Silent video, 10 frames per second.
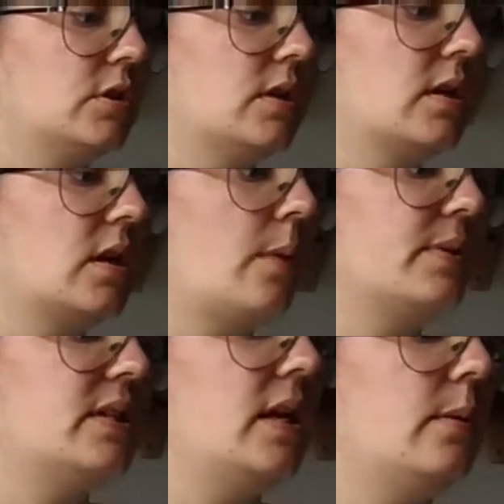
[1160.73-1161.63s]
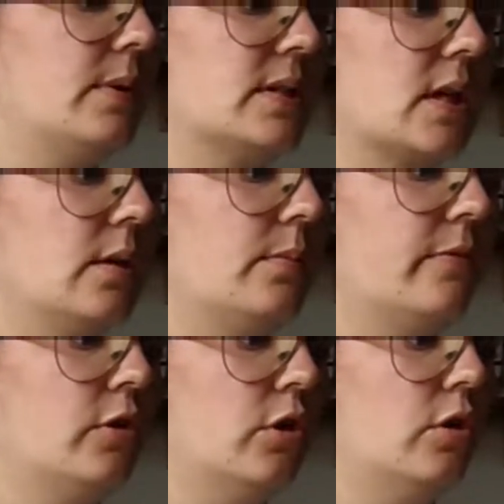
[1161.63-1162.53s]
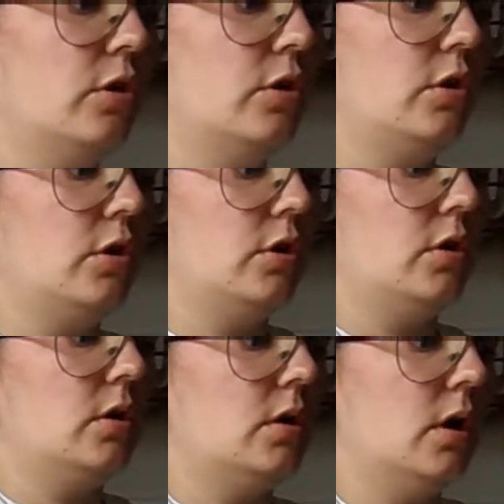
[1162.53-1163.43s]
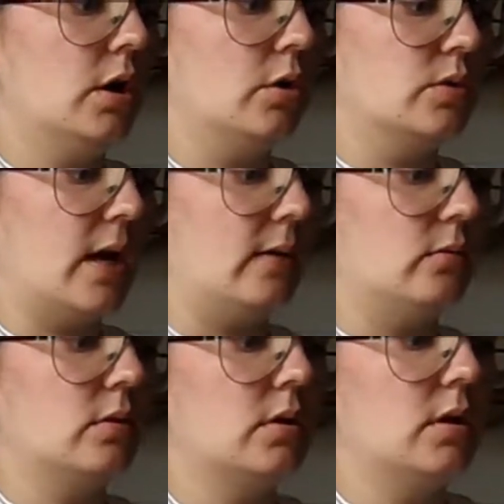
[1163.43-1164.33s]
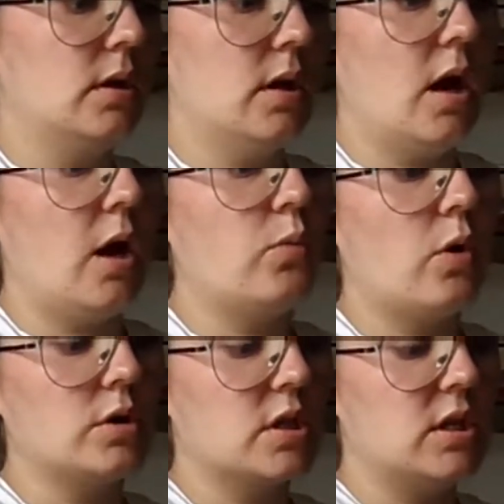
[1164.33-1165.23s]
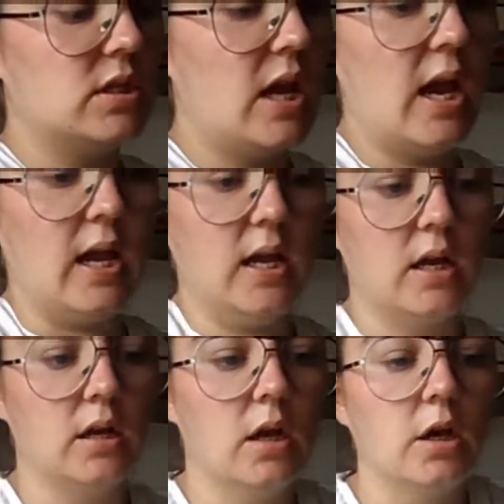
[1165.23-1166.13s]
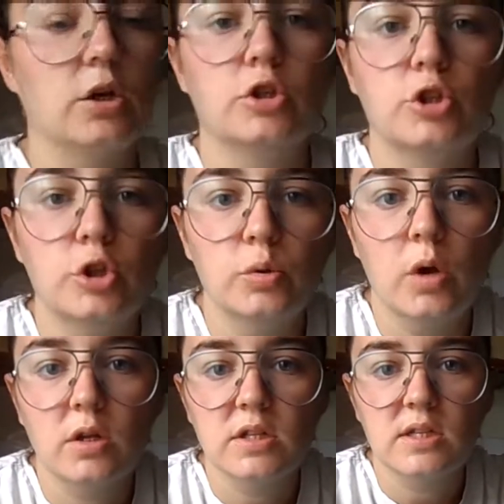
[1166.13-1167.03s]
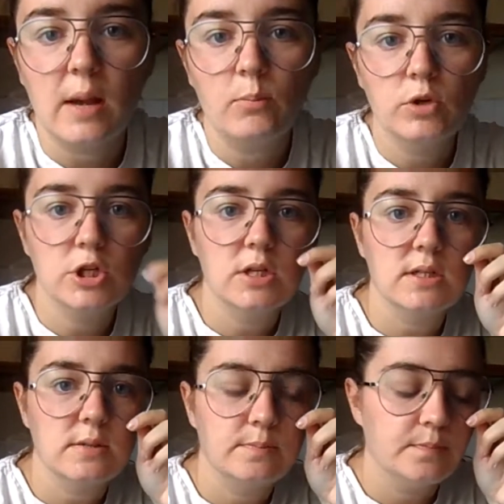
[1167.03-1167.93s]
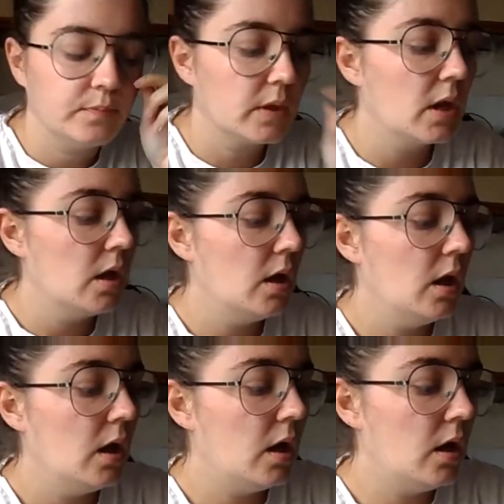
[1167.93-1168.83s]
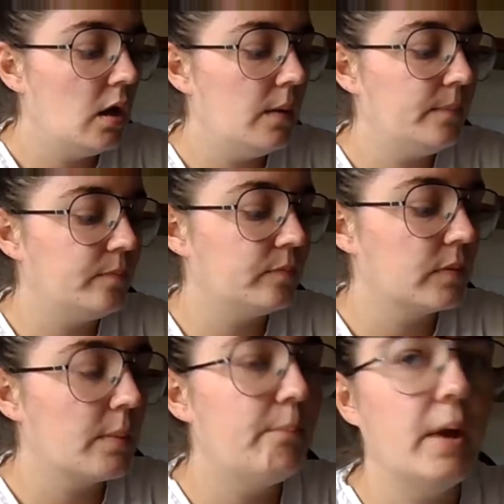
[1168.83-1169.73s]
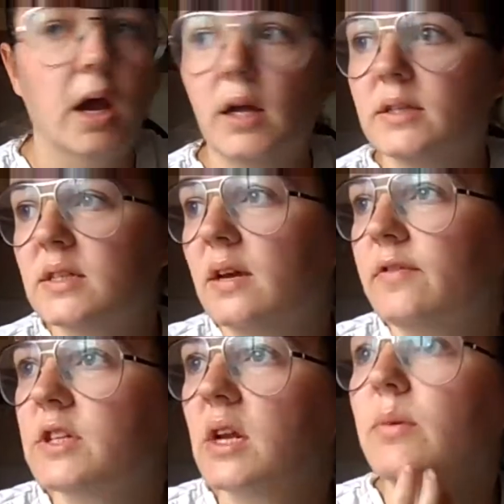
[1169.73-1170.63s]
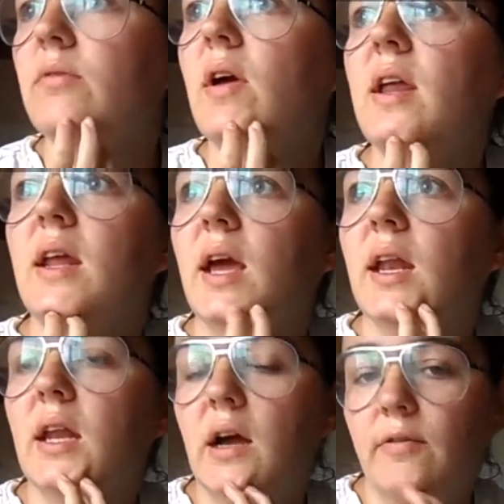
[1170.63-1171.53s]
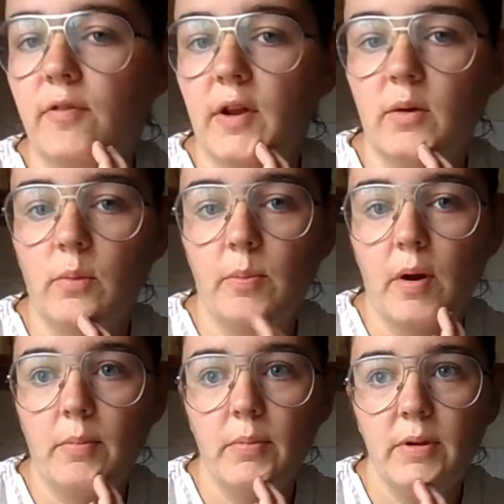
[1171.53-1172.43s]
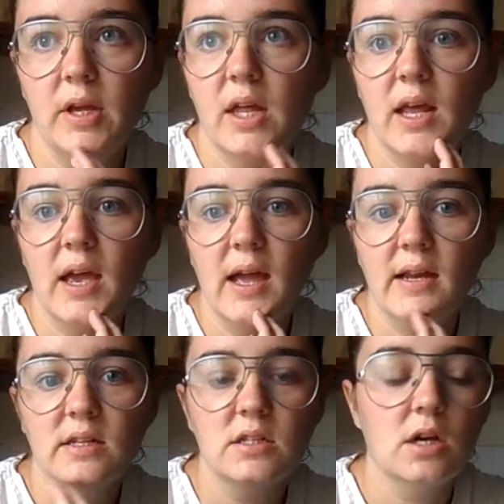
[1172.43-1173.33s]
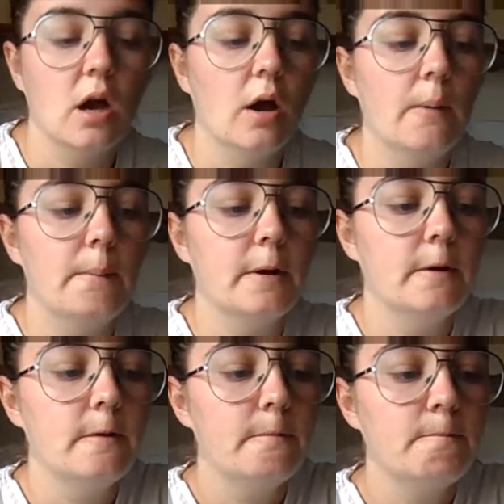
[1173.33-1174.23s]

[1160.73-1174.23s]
Just have a cup of tea and a biscuit before I go down. I was going to take like two lots of sandwiches, but if it's going to be raining, I feel like we're probably going to end up